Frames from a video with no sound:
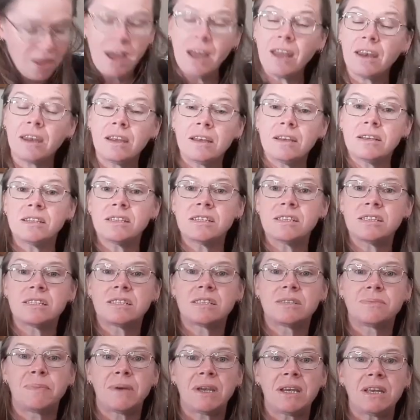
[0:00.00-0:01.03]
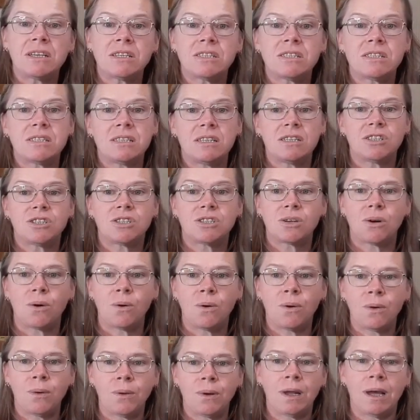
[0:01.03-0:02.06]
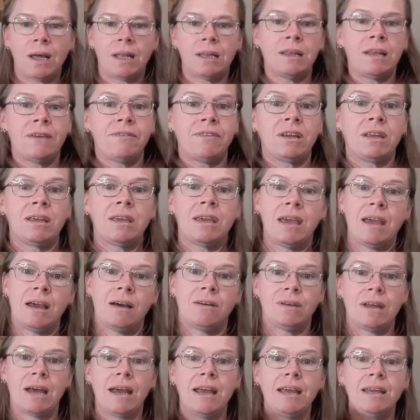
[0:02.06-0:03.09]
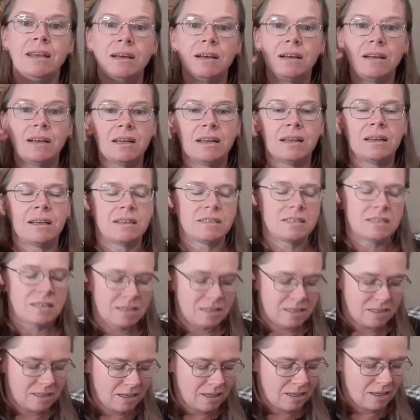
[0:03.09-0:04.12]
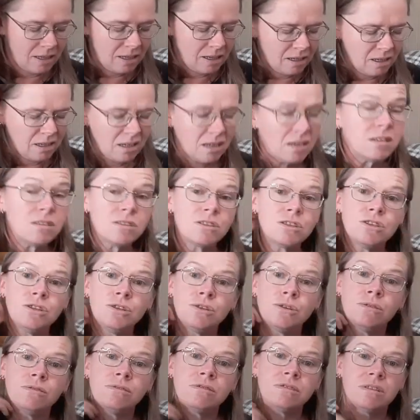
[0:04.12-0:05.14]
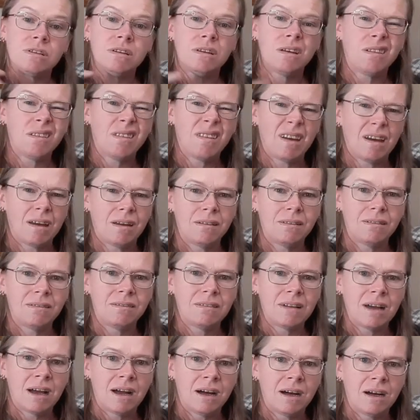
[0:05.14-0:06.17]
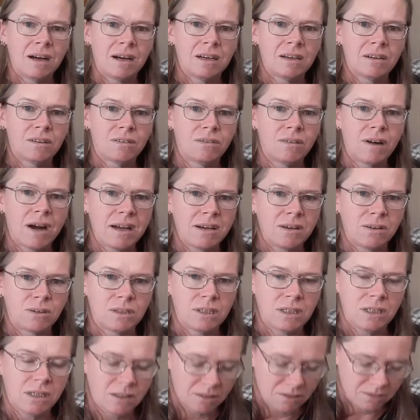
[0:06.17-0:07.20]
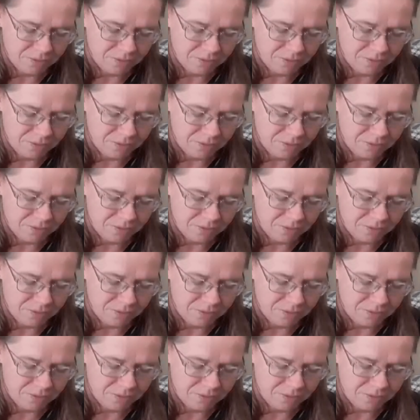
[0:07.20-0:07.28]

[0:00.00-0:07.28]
that is being stitched on 11 count Aida, and as I said, it is using that rayon-y